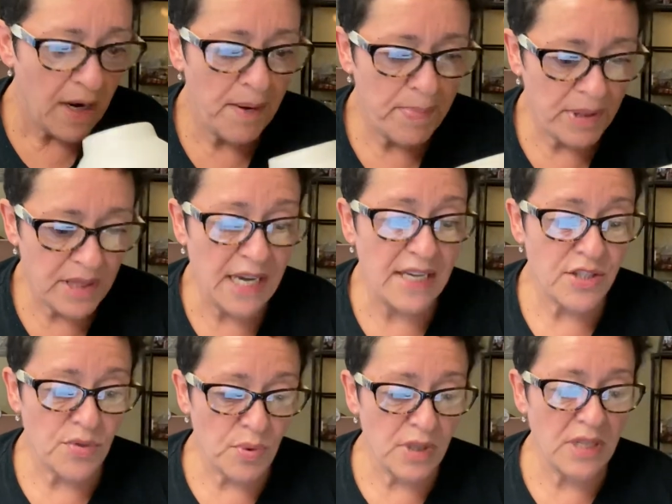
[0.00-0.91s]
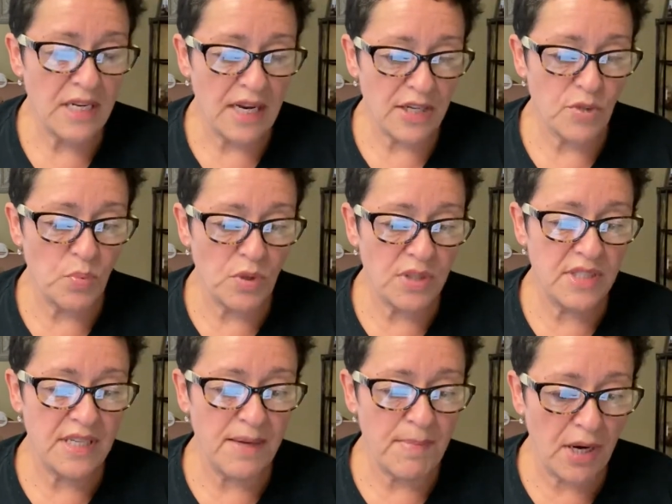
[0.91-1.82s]
but that's really nice.
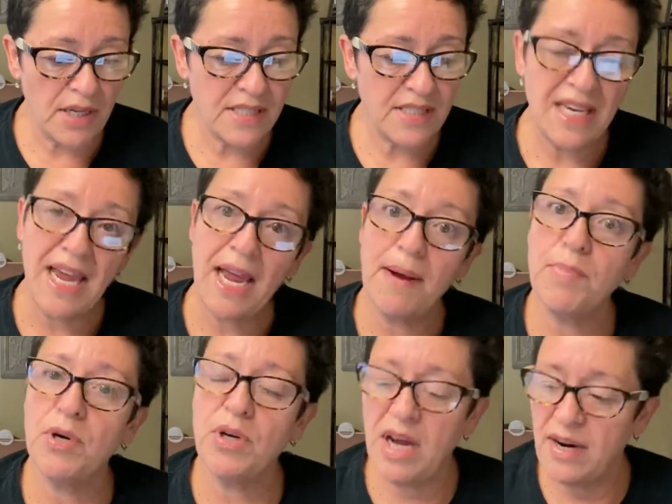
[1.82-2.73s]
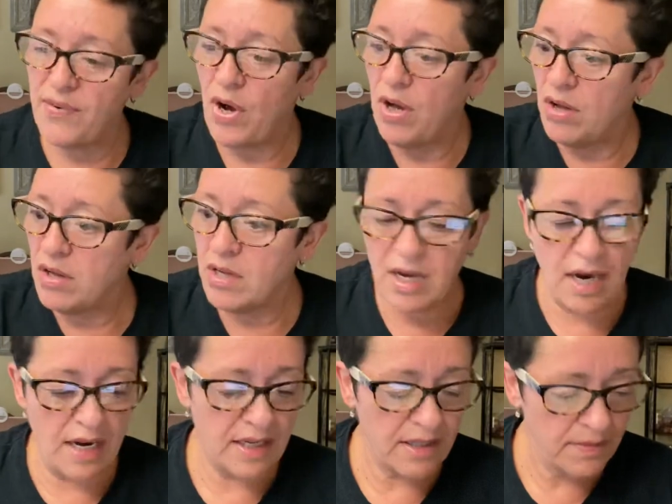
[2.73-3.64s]
Woodsy, mossy, amber, kind of all
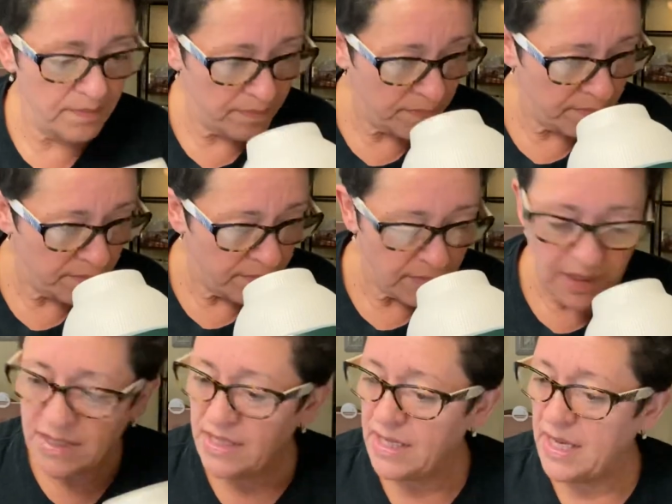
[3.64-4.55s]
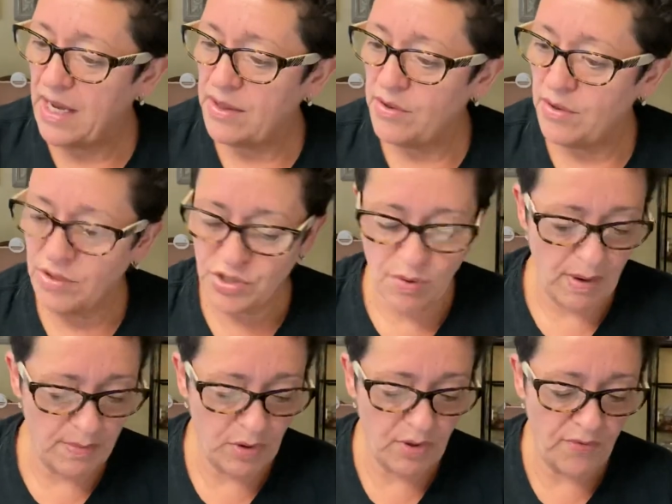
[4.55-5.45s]
kind of together. So
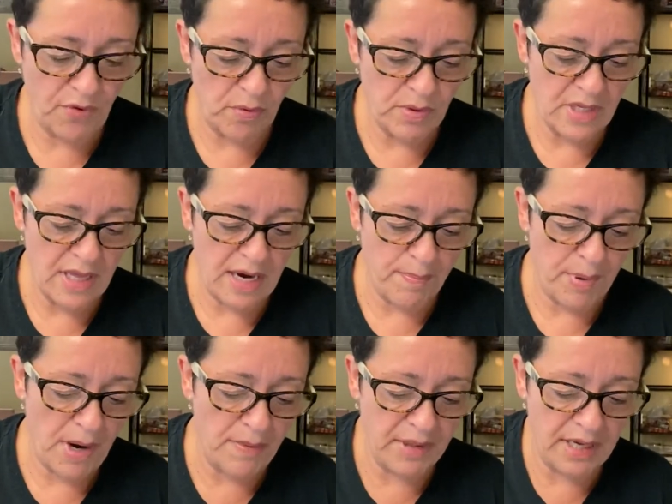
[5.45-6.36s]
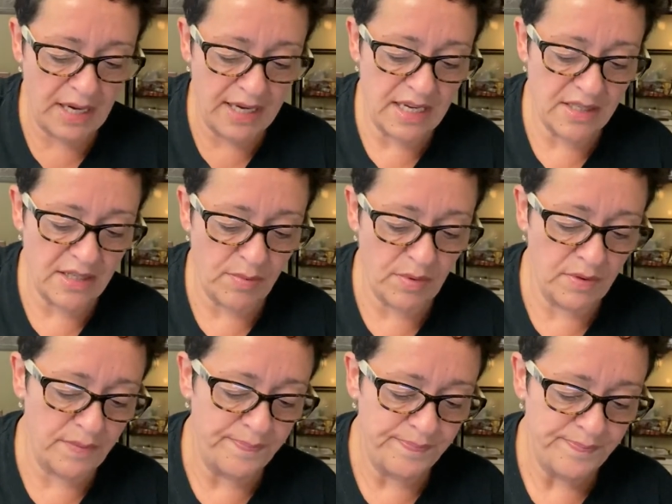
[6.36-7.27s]
I'm looking forward to that. I'll probably, I guess I will,